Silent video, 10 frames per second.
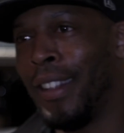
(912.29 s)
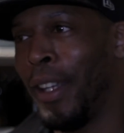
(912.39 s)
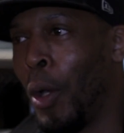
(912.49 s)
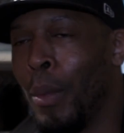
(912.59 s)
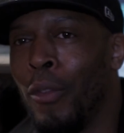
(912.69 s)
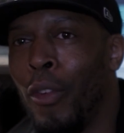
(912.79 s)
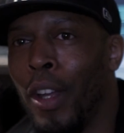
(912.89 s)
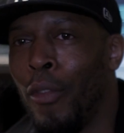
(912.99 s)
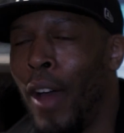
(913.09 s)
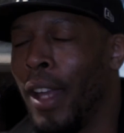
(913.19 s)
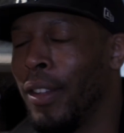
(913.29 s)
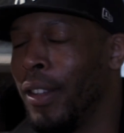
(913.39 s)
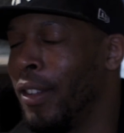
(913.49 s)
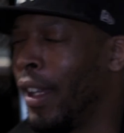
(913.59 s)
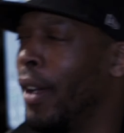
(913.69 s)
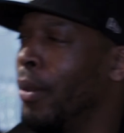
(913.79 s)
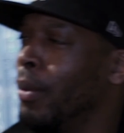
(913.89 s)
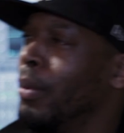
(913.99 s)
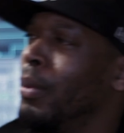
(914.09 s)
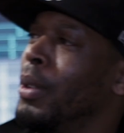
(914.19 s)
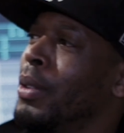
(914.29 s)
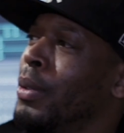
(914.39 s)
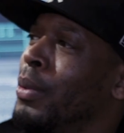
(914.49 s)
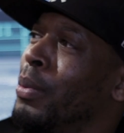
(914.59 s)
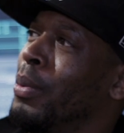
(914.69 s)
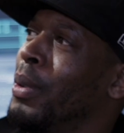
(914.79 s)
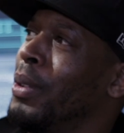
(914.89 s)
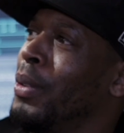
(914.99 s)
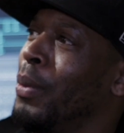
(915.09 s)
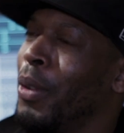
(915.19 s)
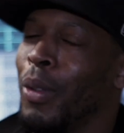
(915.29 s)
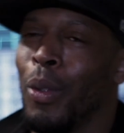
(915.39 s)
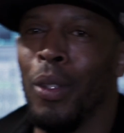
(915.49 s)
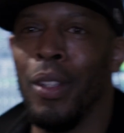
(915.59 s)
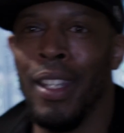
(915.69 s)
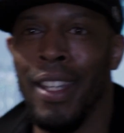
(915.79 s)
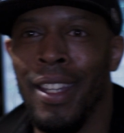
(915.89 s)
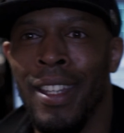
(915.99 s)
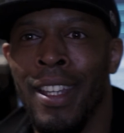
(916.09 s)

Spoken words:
They come in for advice, and it's like, what's going on here?